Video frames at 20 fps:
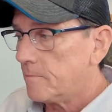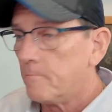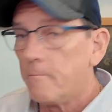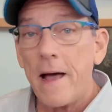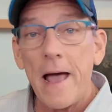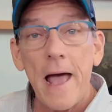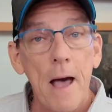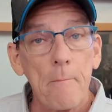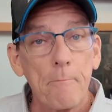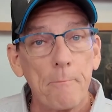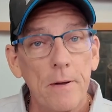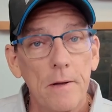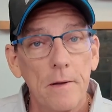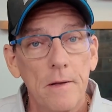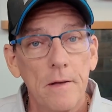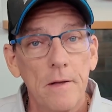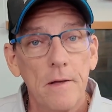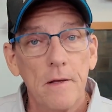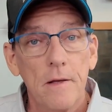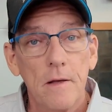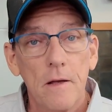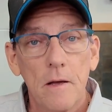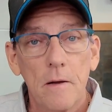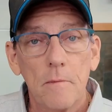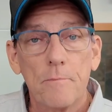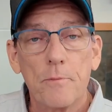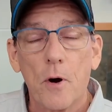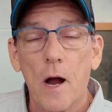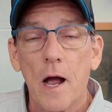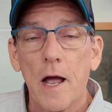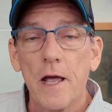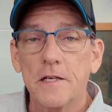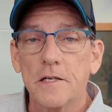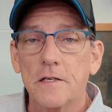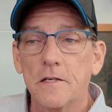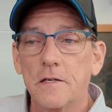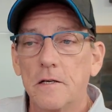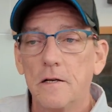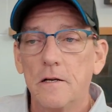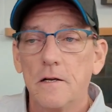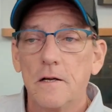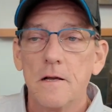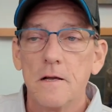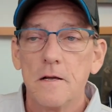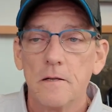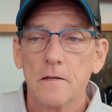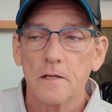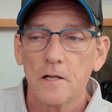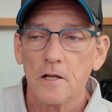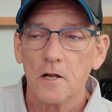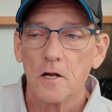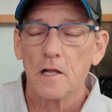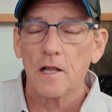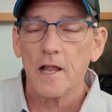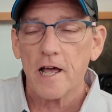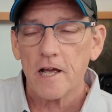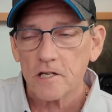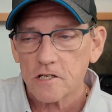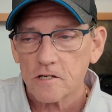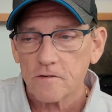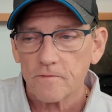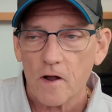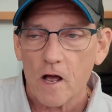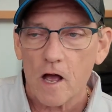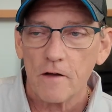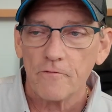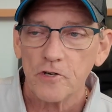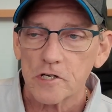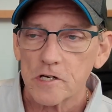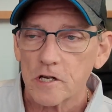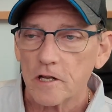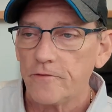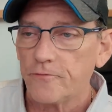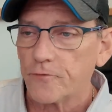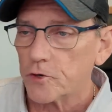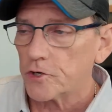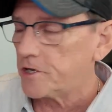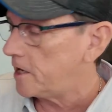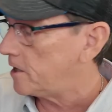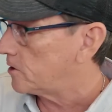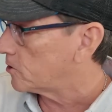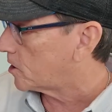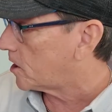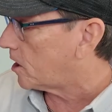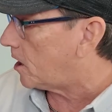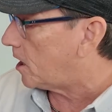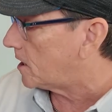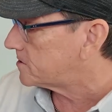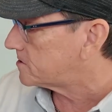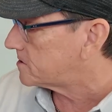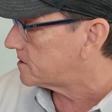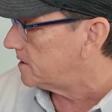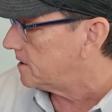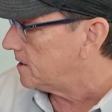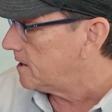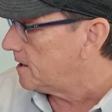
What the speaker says: map price, a little less obviously for dealer cost.